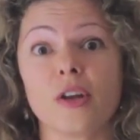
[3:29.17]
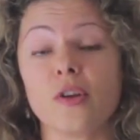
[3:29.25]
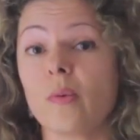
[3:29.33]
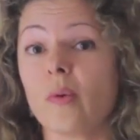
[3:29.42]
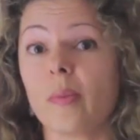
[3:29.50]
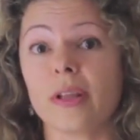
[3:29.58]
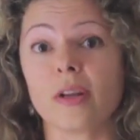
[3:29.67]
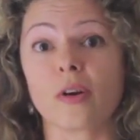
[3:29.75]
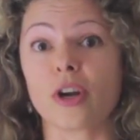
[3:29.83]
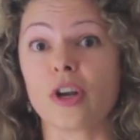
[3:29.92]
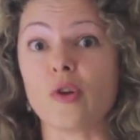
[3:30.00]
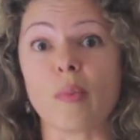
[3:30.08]
a new woman
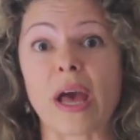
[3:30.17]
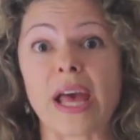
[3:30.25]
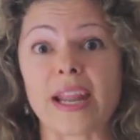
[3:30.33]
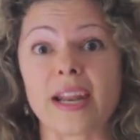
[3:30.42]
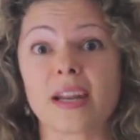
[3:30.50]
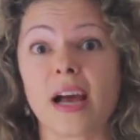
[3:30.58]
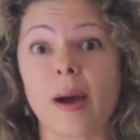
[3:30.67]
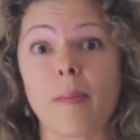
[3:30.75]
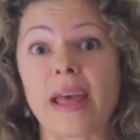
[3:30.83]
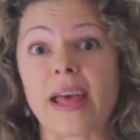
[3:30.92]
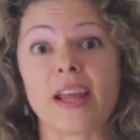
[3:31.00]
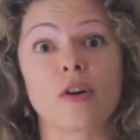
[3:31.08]
or a new man, a
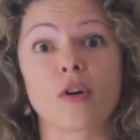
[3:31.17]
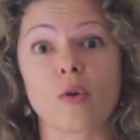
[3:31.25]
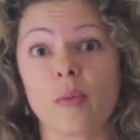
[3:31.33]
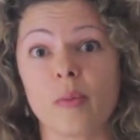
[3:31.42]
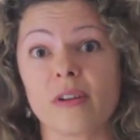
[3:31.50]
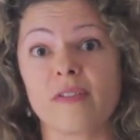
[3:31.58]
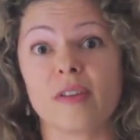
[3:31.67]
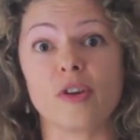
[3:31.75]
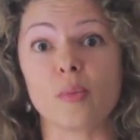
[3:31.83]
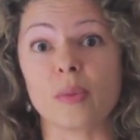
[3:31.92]
man or a woman of the new